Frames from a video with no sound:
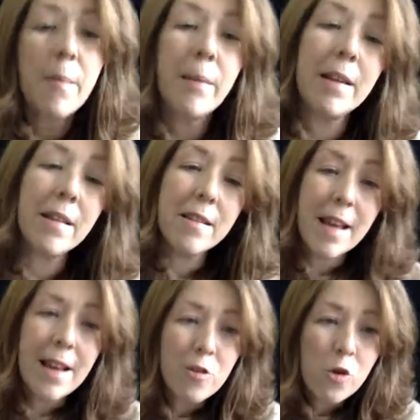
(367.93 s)
mean that
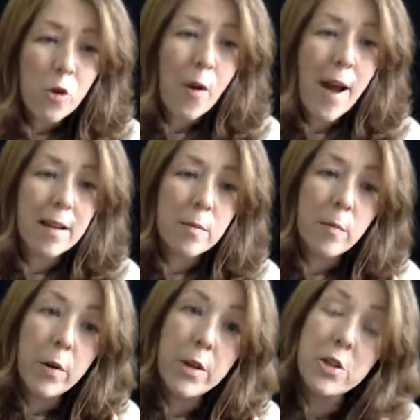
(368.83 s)
they attract
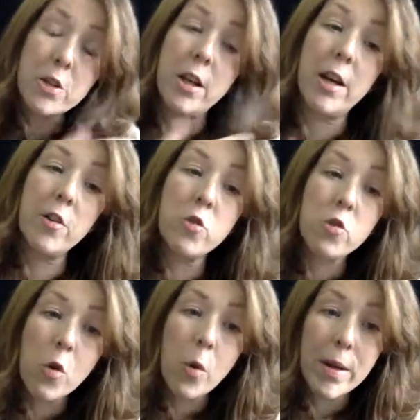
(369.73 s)
moisture and
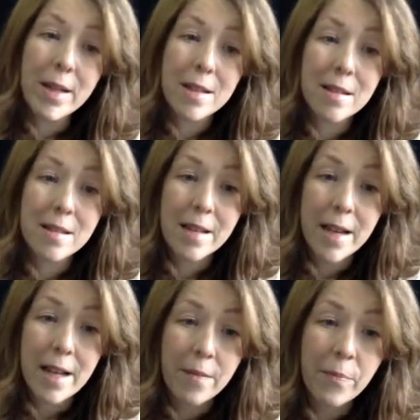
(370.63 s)
draw it into the
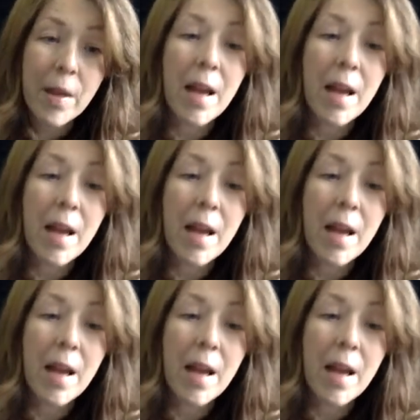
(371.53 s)
skin.